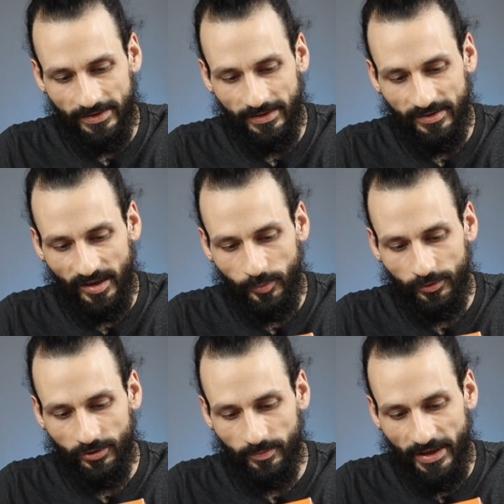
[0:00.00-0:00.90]
see, set
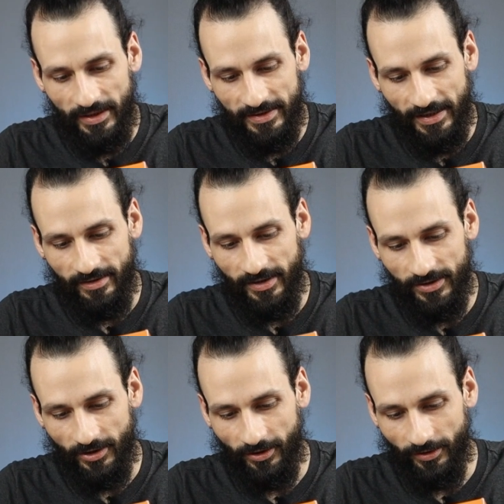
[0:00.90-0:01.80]
boosters may contain
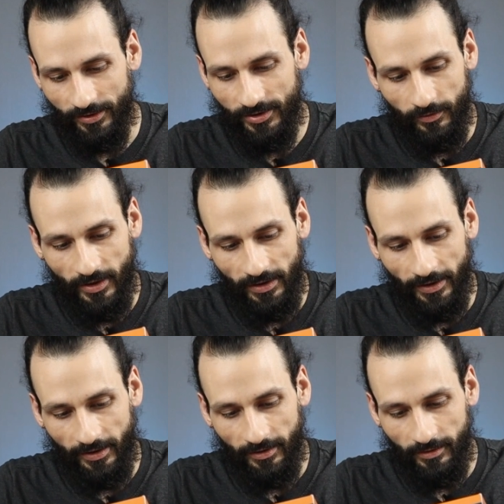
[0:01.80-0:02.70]
these cards. You've got
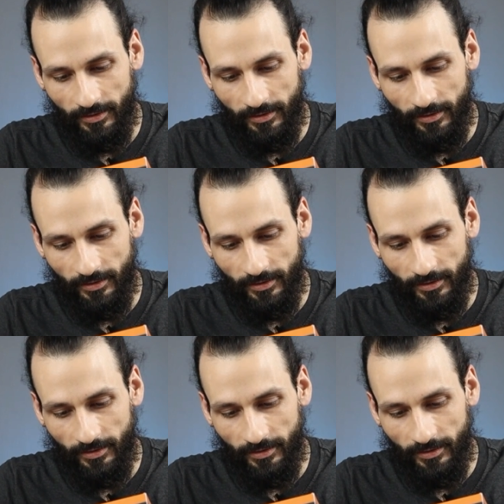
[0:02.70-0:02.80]
like,